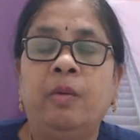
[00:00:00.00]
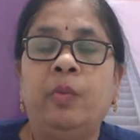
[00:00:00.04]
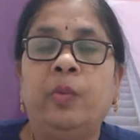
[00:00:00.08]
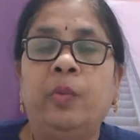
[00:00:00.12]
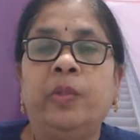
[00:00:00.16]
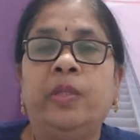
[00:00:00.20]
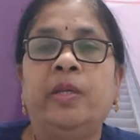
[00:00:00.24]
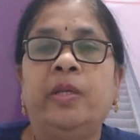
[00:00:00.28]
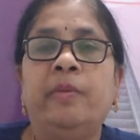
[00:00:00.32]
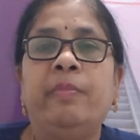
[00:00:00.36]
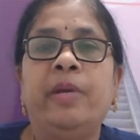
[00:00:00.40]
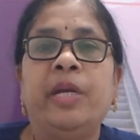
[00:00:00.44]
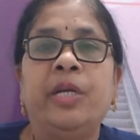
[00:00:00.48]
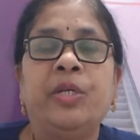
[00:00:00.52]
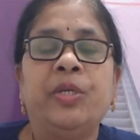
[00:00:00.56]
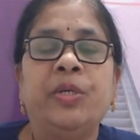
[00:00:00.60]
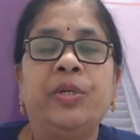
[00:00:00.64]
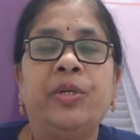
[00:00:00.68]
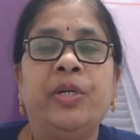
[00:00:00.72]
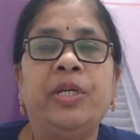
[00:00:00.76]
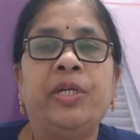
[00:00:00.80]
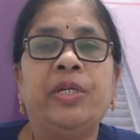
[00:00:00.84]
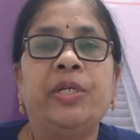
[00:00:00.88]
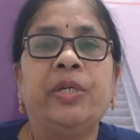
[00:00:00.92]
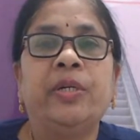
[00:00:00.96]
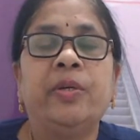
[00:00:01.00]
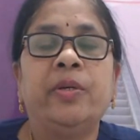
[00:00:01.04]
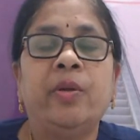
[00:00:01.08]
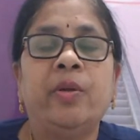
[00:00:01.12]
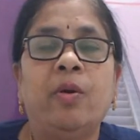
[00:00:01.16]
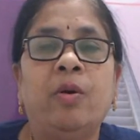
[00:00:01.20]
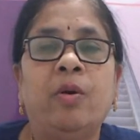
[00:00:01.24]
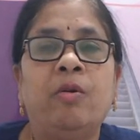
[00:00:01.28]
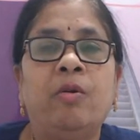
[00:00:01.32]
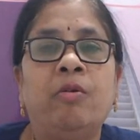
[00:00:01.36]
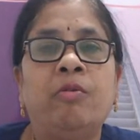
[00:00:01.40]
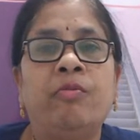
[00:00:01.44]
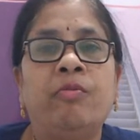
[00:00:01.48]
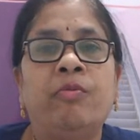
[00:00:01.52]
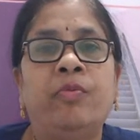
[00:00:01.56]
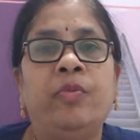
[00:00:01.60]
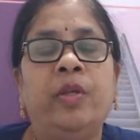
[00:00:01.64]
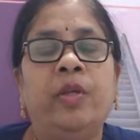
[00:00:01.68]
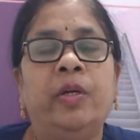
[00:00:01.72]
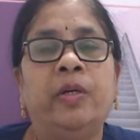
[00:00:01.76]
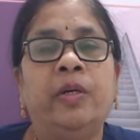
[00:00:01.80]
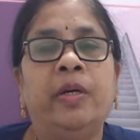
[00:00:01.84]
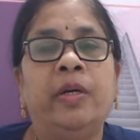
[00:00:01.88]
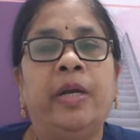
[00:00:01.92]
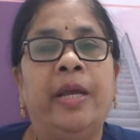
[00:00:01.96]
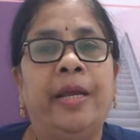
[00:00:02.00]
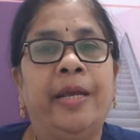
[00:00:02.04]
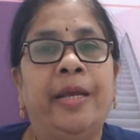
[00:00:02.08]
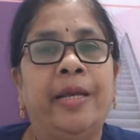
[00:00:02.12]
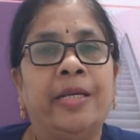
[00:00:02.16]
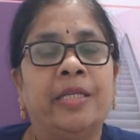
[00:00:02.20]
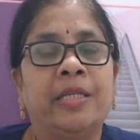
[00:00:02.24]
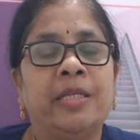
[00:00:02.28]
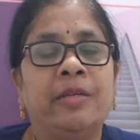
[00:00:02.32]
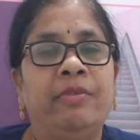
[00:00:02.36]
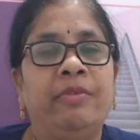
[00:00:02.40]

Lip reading: with the maturation of the eggs.